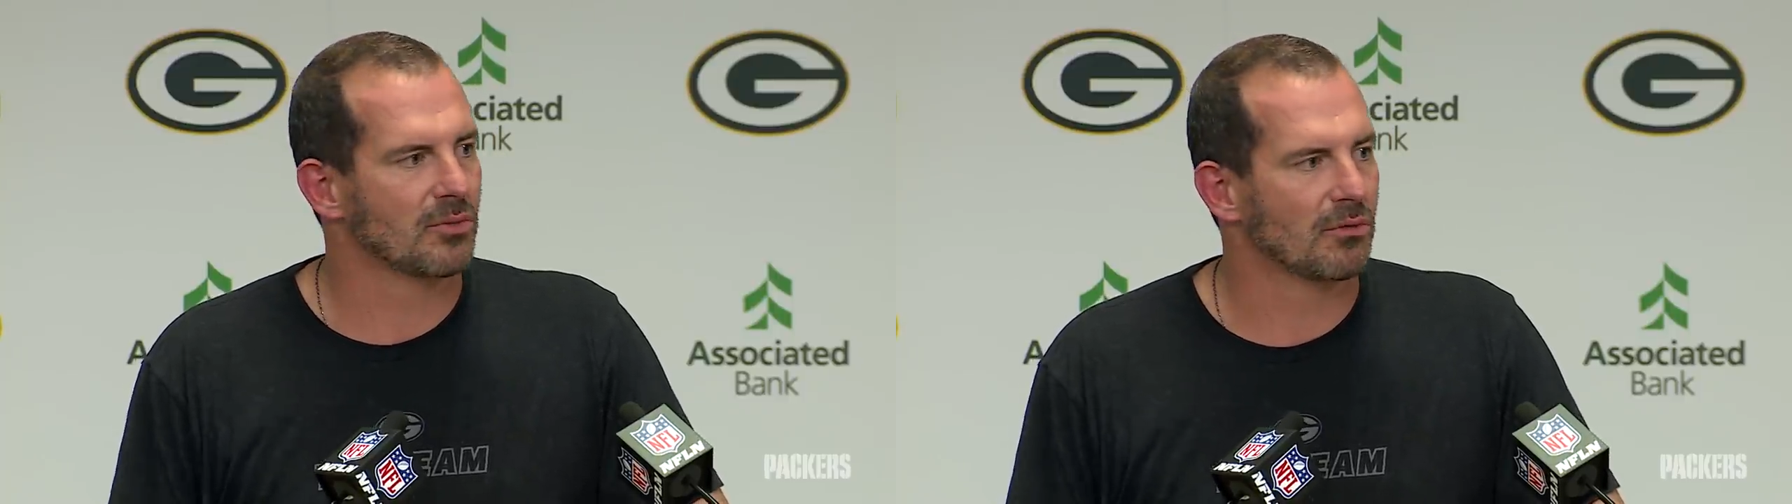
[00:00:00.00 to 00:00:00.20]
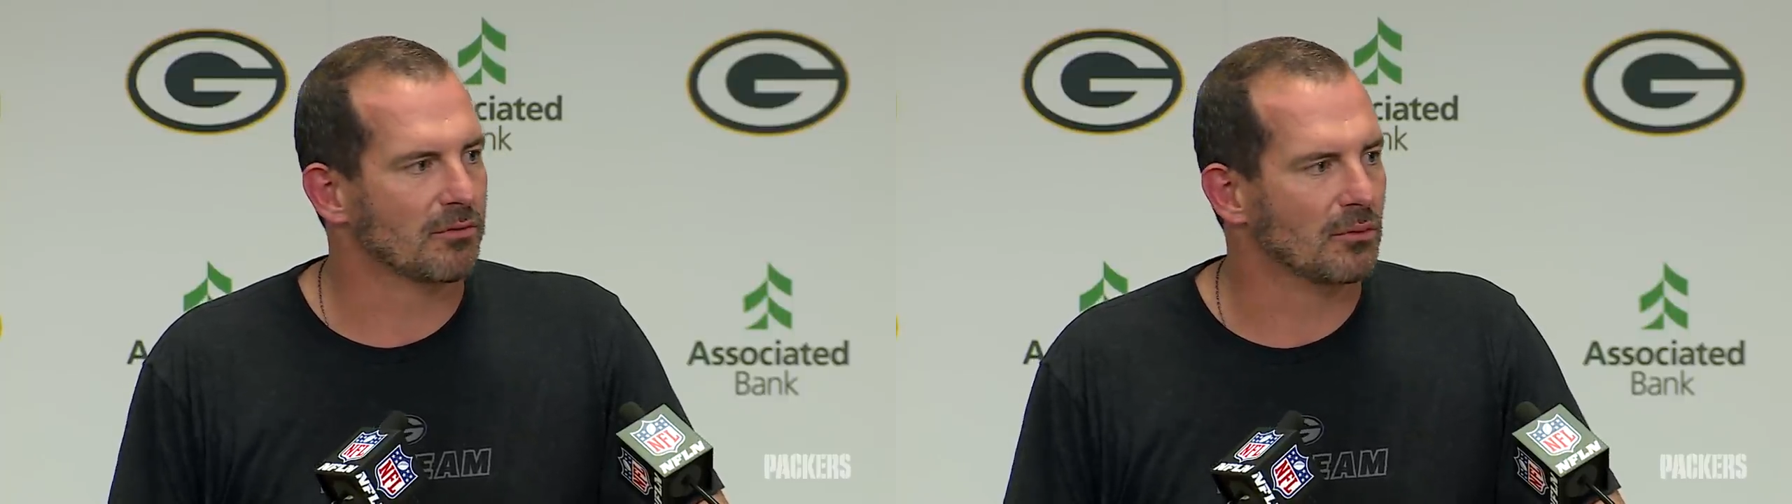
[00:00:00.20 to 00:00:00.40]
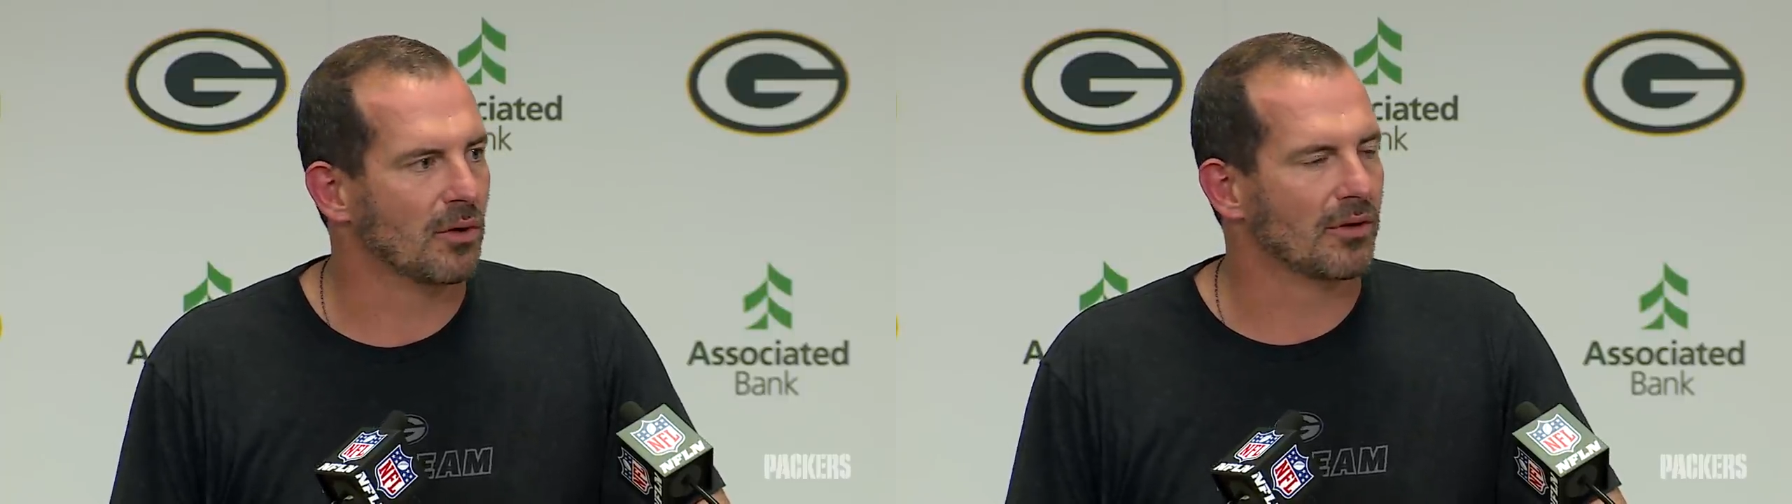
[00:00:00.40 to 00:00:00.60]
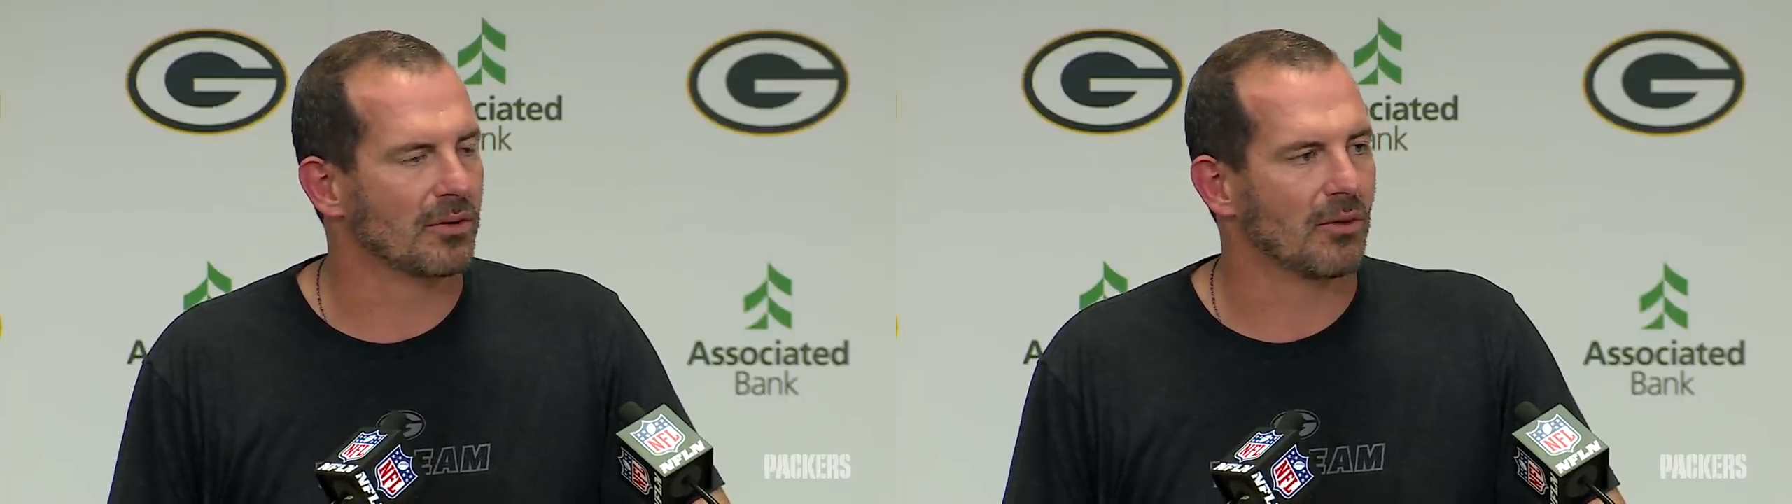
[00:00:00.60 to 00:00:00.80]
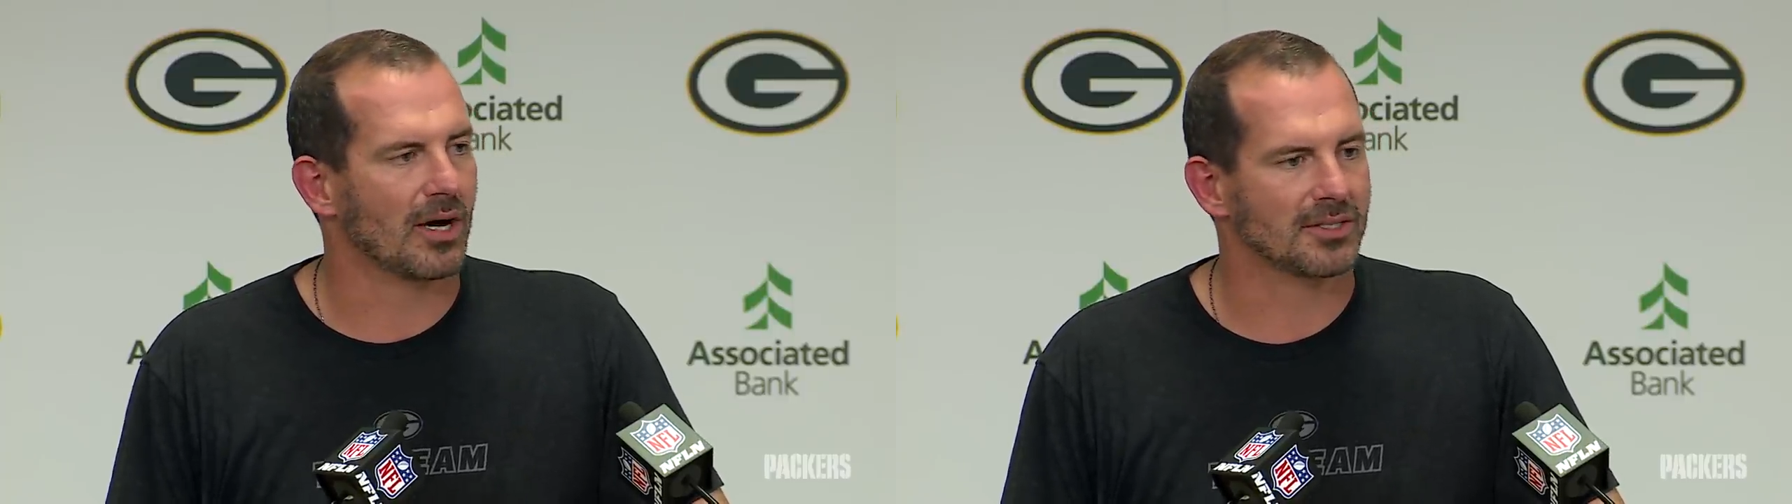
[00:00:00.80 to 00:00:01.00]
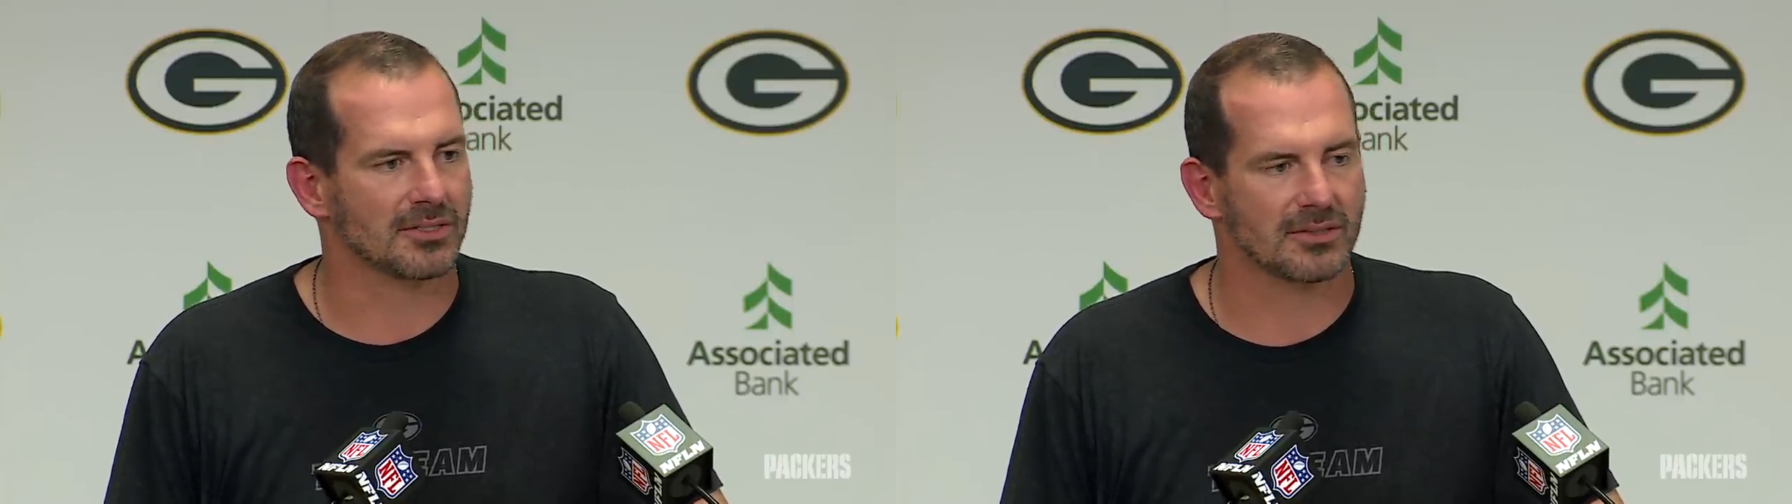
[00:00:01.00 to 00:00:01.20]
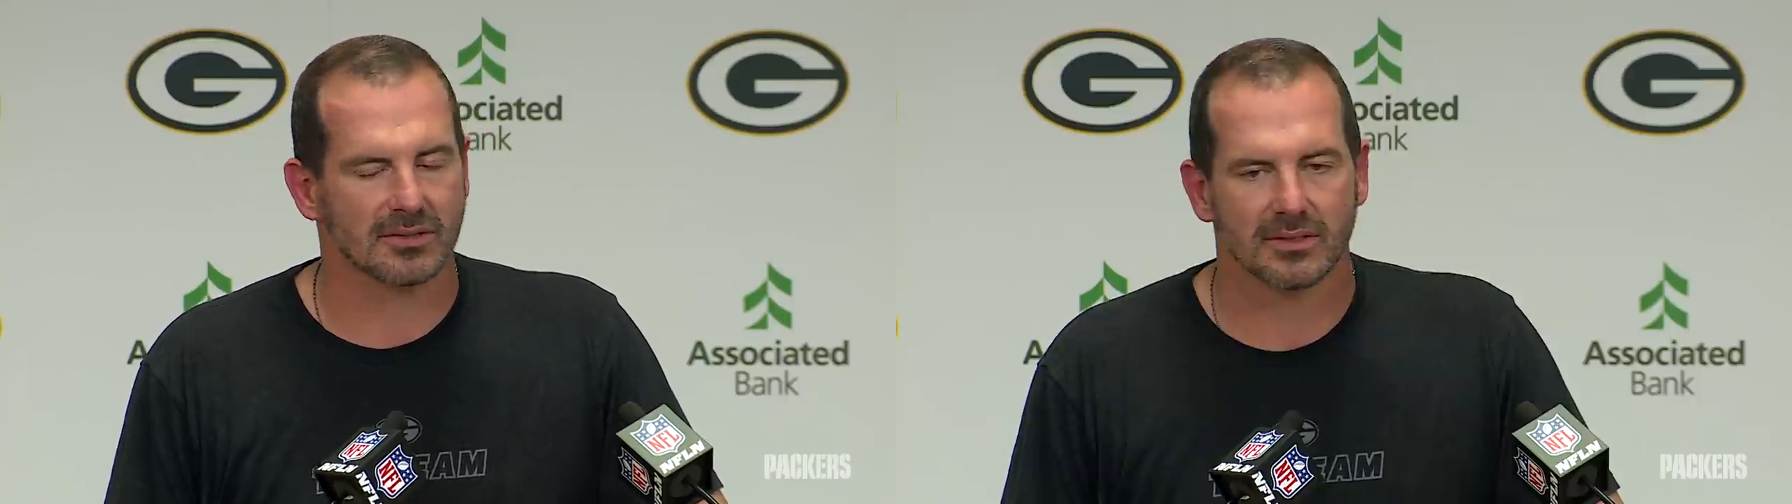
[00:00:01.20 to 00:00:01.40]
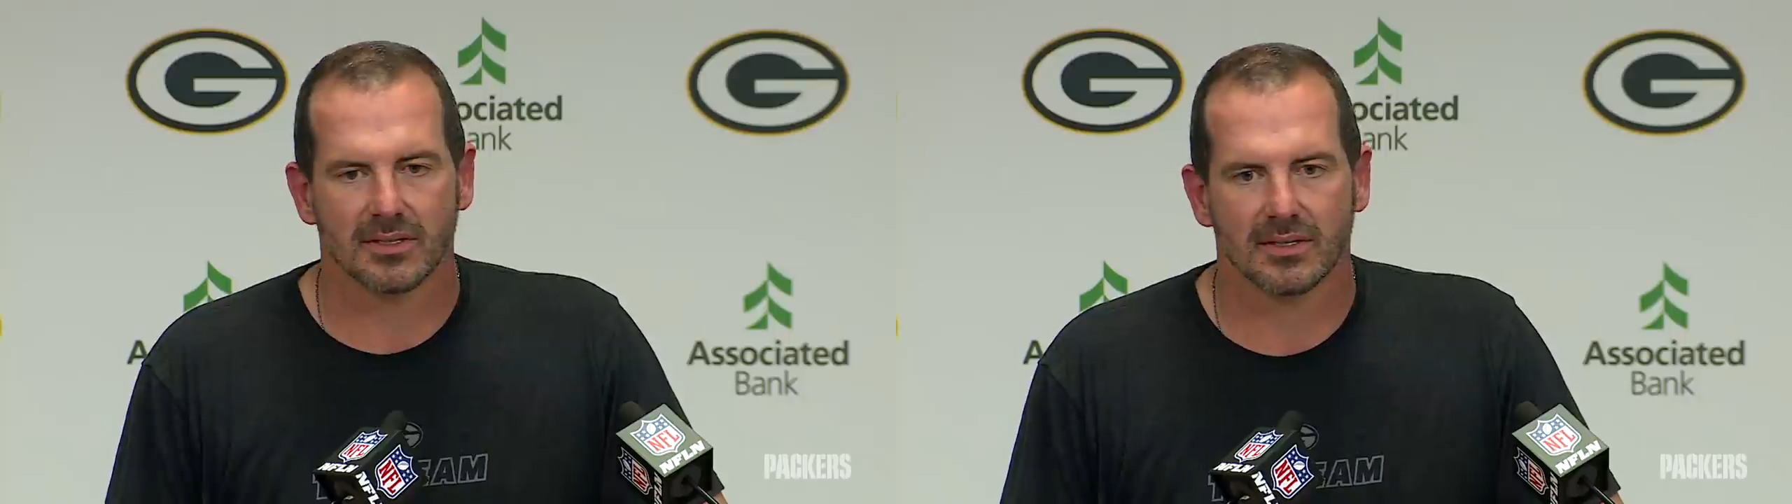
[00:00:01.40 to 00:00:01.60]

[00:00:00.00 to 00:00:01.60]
the more football they watch, and